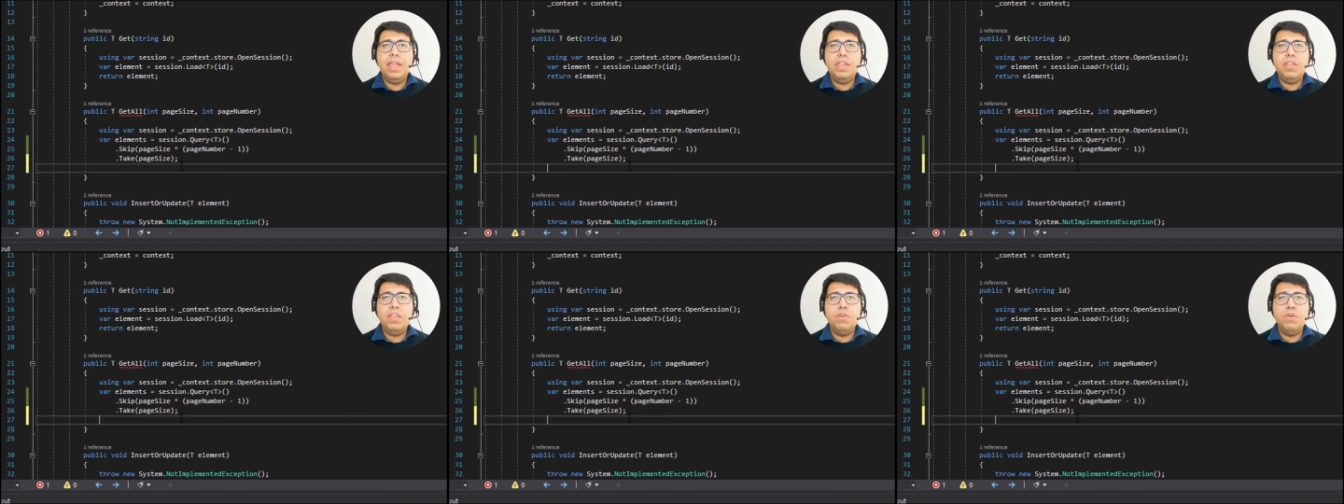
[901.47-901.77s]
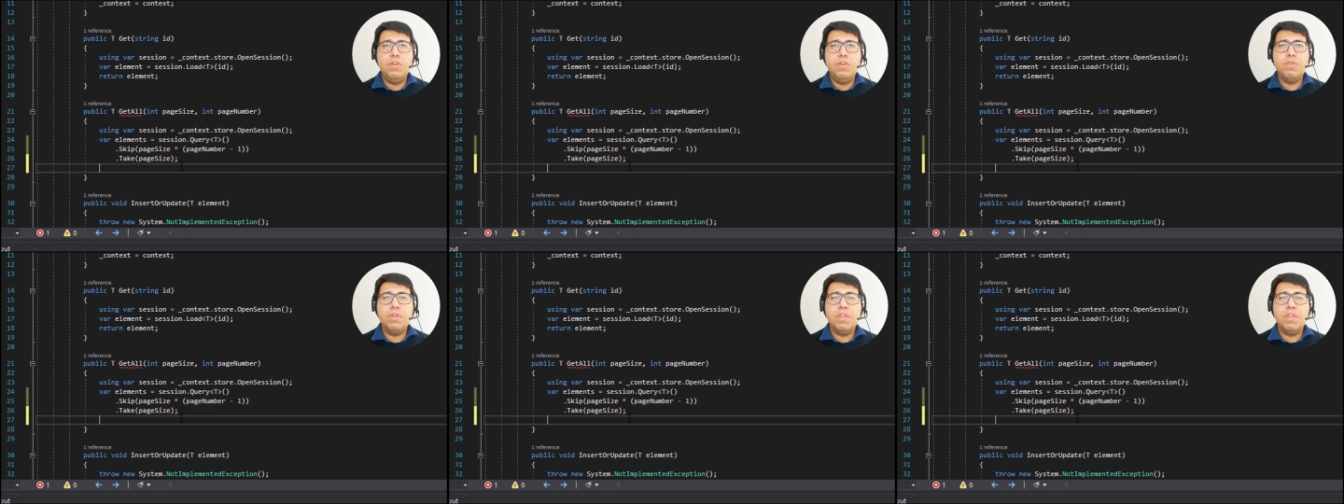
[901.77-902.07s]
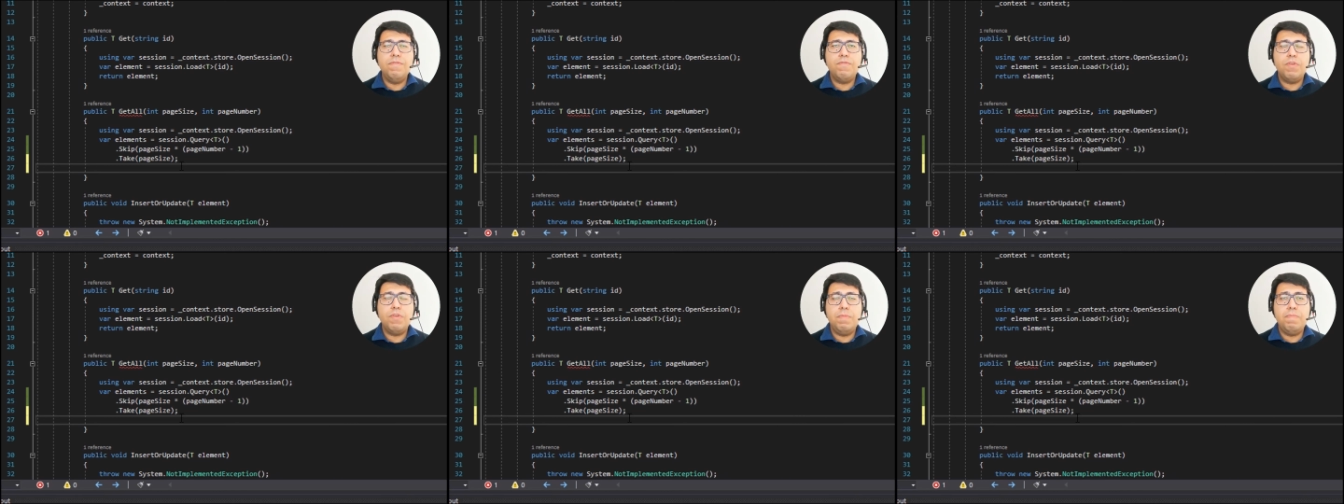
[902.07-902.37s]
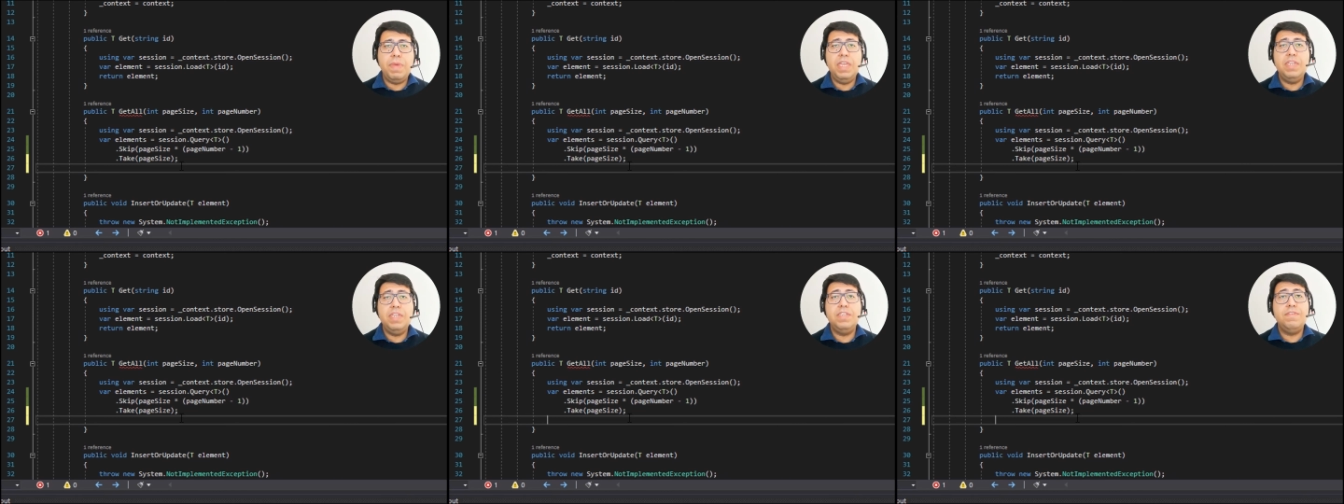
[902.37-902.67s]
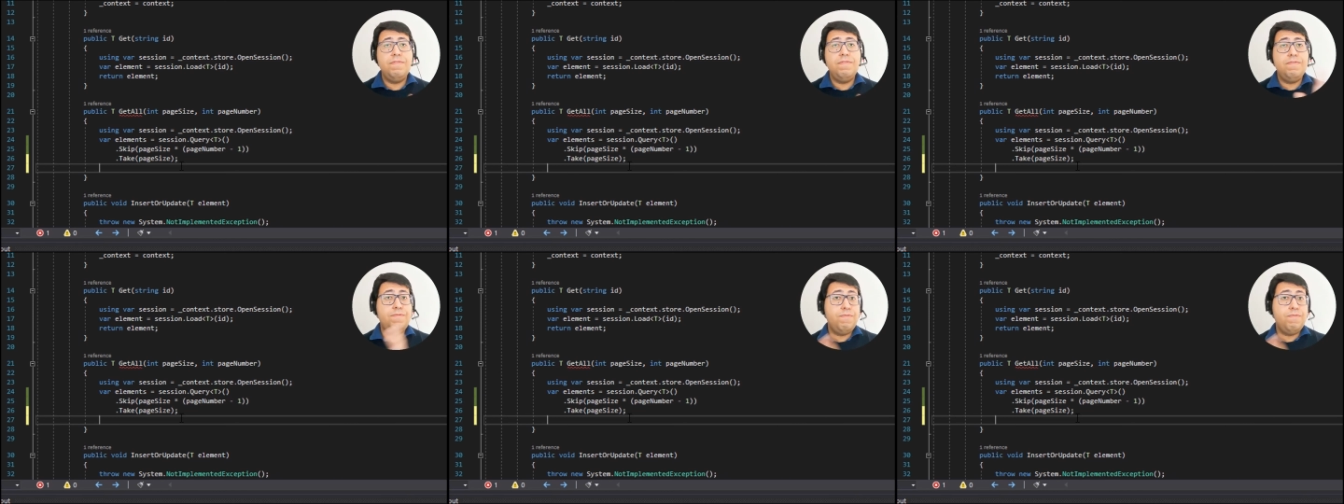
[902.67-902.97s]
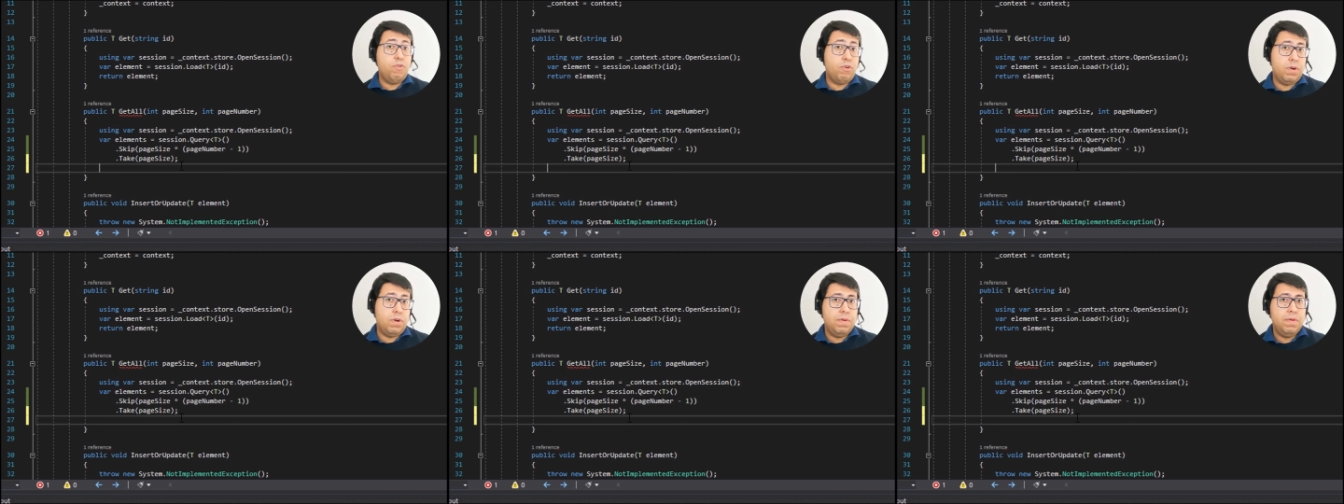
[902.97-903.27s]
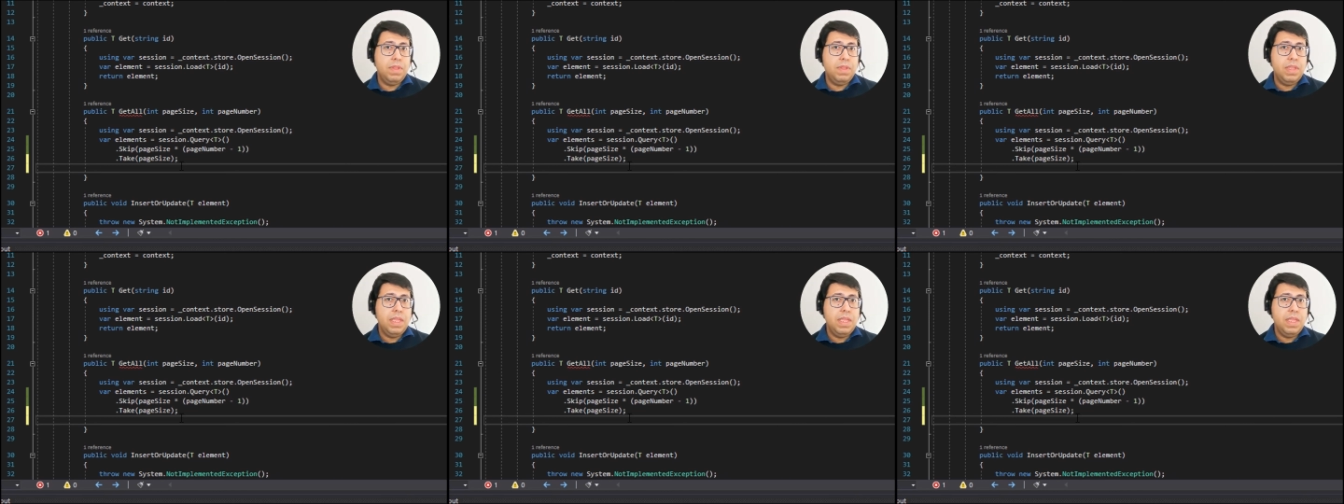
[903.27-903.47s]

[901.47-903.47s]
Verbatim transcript: then you're looking for page 4.